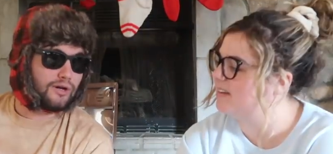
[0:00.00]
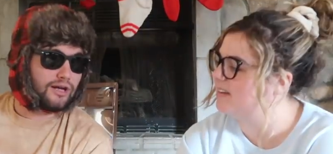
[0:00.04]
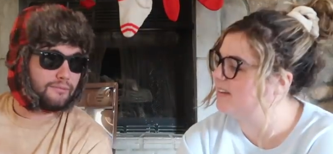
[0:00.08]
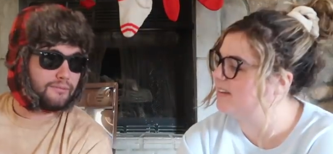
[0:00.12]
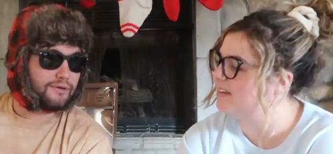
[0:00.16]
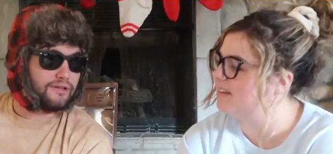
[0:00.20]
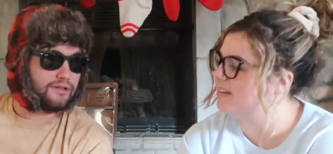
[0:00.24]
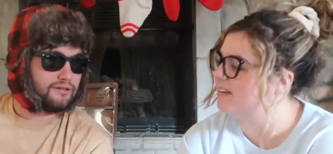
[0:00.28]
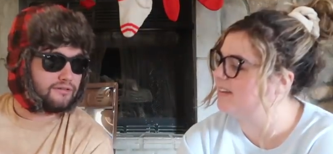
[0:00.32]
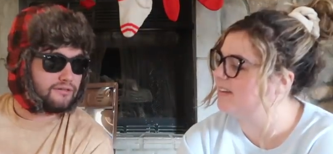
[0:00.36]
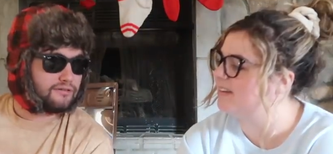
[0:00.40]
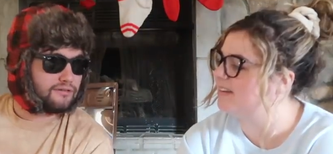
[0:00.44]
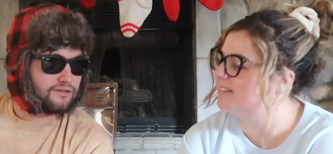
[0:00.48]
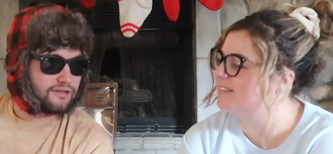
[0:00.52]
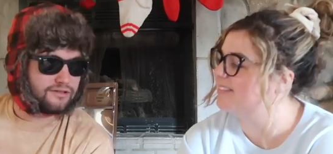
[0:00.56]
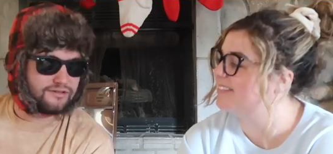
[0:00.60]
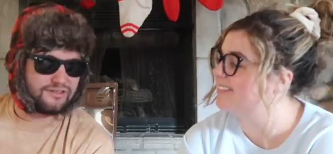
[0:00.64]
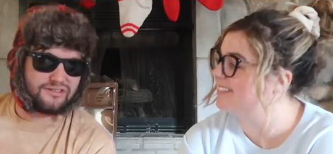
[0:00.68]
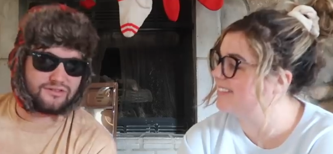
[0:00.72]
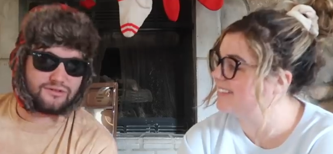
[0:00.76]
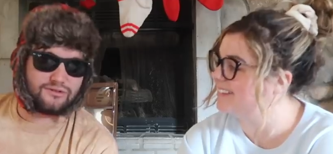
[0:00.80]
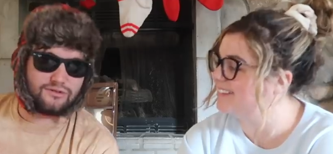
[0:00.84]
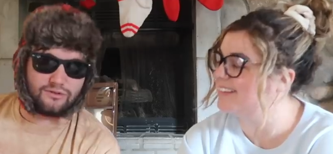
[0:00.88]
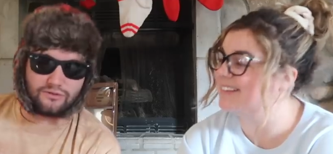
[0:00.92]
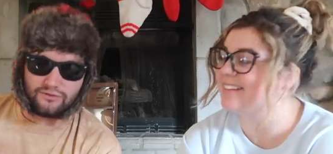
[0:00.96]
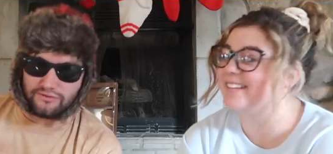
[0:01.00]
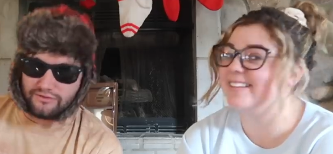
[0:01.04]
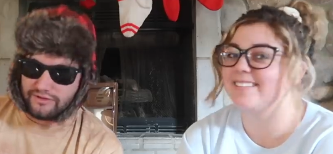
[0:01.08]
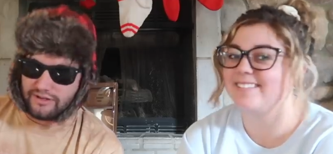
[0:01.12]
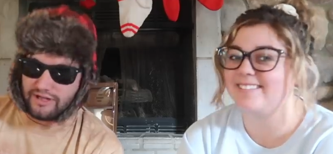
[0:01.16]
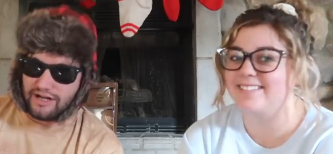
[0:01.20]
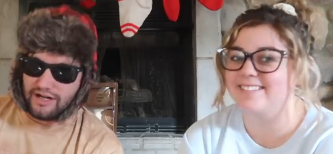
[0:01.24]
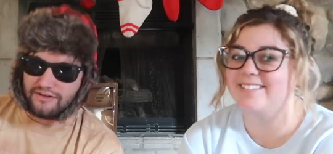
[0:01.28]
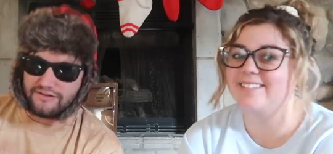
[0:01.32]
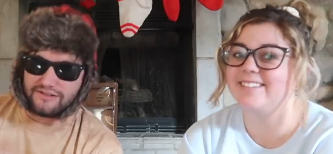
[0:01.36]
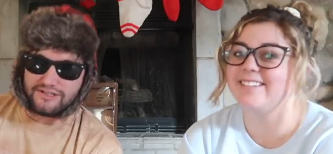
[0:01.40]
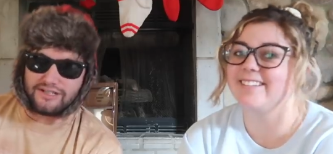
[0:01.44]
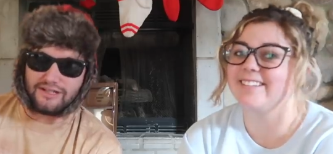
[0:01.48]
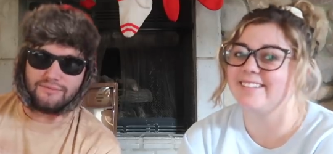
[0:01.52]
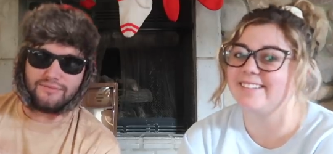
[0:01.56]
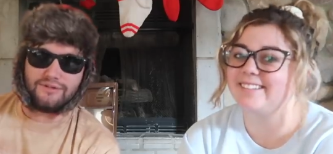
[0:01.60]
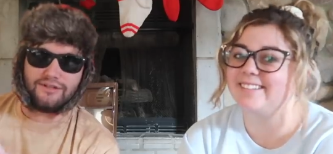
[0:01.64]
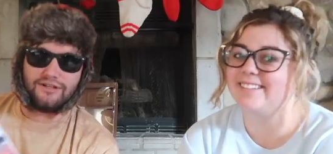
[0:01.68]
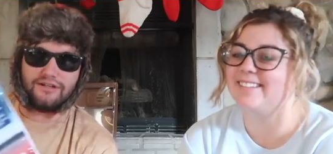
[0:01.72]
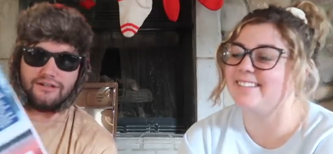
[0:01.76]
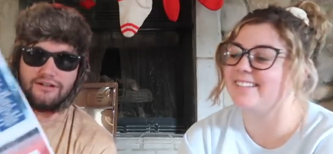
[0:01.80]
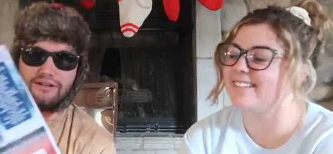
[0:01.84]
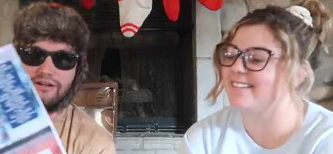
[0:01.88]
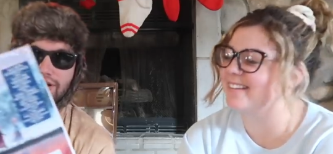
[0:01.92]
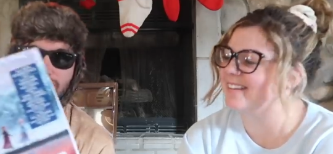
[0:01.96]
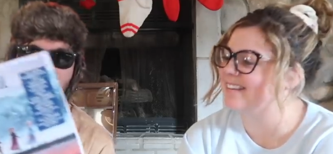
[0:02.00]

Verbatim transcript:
Speaker 1: whammy, because it's two, kind of the same thing.